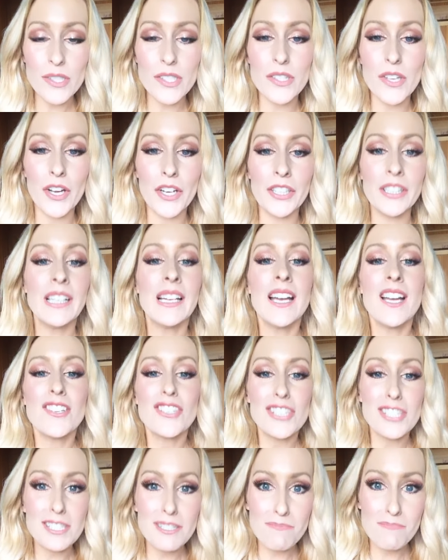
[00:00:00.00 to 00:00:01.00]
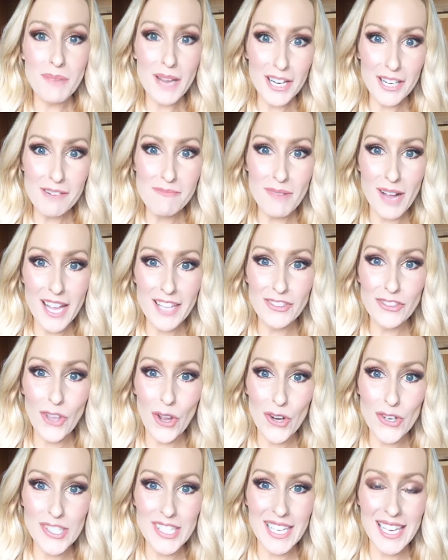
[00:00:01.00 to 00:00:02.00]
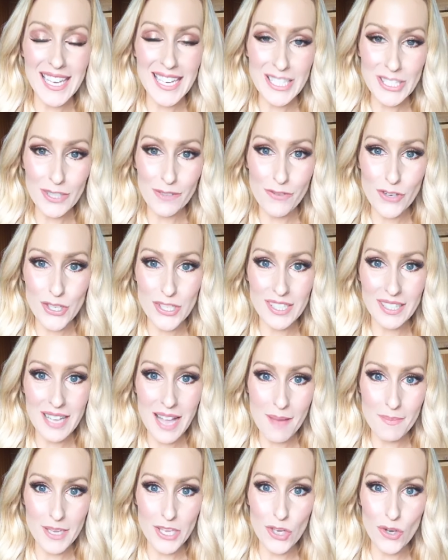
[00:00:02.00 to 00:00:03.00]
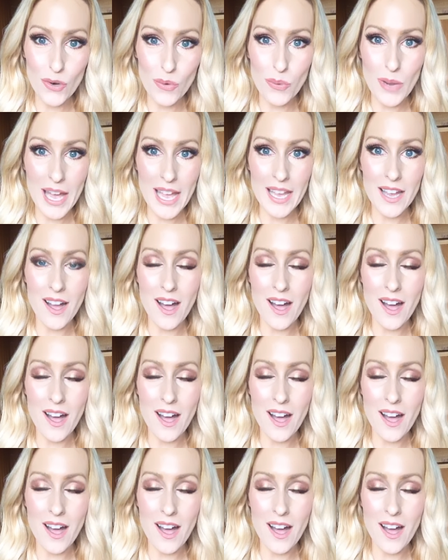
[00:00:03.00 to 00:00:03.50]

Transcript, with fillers: So just bear in mind those interviews are coming your way.